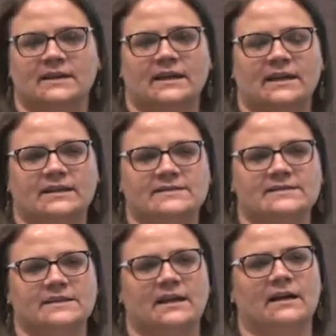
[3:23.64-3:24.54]

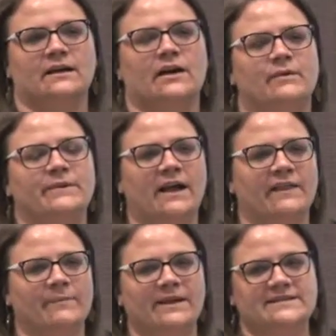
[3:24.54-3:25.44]
it's uh, called
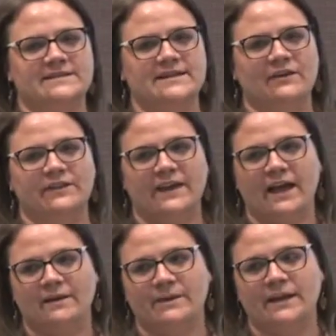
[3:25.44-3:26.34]
Beyond the Basics Health
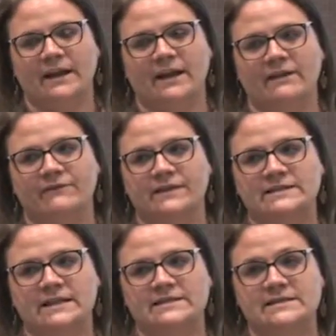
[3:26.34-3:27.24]
Academy, and I've
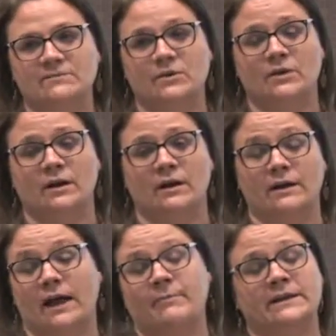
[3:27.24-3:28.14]
done some, uh,
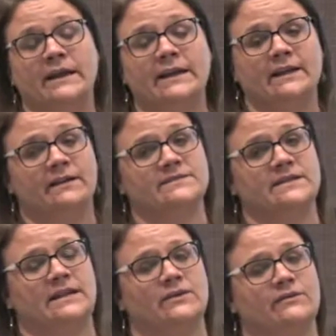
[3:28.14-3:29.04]
have been lucky enough
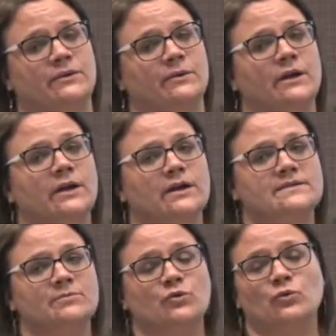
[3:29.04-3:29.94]
to interview
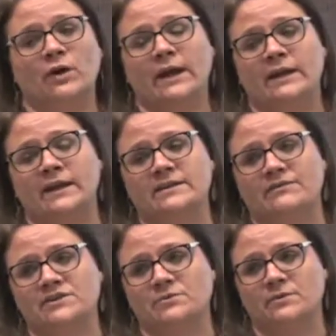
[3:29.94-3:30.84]
some great
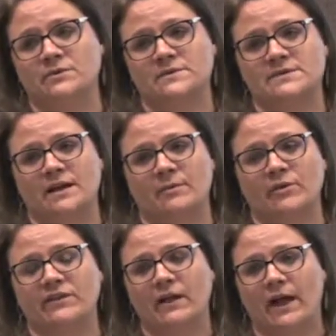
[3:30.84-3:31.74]
individuals um,
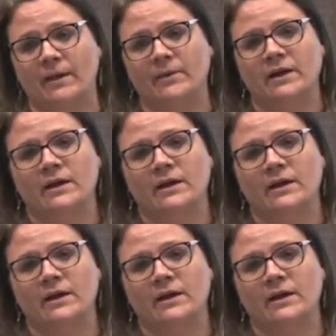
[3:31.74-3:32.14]
with Lyme.